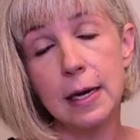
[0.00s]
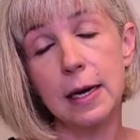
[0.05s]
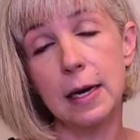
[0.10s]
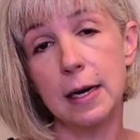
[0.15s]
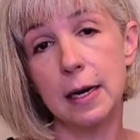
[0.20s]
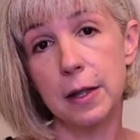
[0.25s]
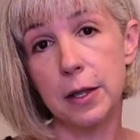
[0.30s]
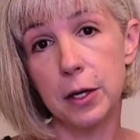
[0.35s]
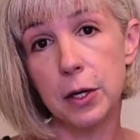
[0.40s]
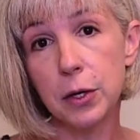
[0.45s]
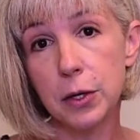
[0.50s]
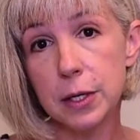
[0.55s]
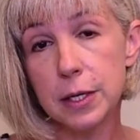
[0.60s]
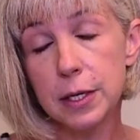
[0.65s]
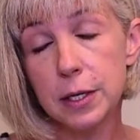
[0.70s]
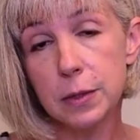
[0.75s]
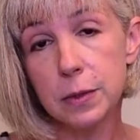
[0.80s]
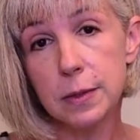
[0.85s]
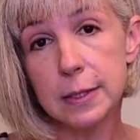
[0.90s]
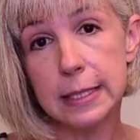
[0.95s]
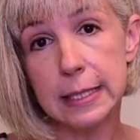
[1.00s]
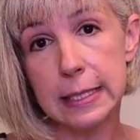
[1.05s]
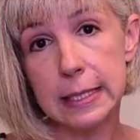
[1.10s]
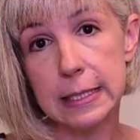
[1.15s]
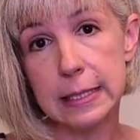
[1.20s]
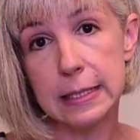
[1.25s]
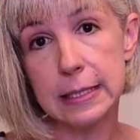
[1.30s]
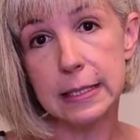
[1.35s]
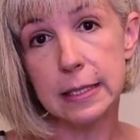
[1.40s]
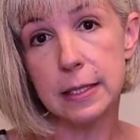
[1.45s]
Uh, the good news
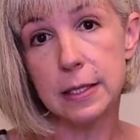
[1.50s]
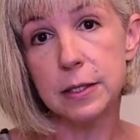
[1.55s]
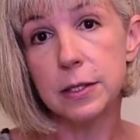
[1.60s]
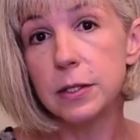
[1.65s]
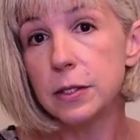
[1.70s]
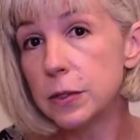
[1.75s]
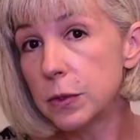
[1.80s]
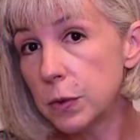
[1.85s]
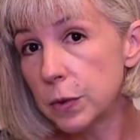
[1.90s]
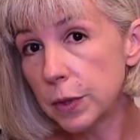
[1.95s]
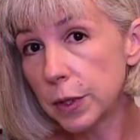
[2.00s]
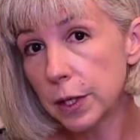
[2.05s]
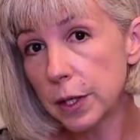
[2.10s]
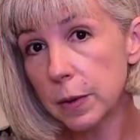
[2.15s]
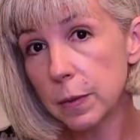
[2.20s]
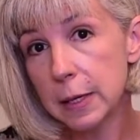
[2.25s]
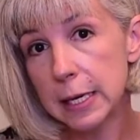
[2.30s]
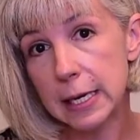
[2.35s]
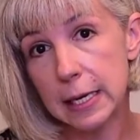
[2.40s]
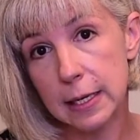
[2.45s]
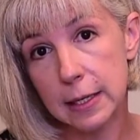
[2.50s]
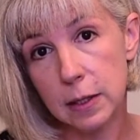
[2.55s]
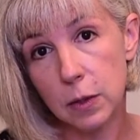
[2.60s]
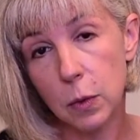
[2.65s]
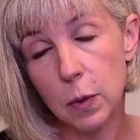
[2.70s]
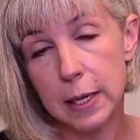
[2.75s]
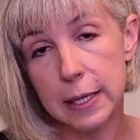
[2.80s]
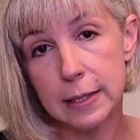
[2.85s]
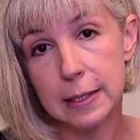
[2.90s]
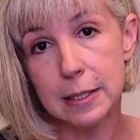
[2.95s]
is the sooner we can
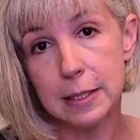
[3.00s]
quit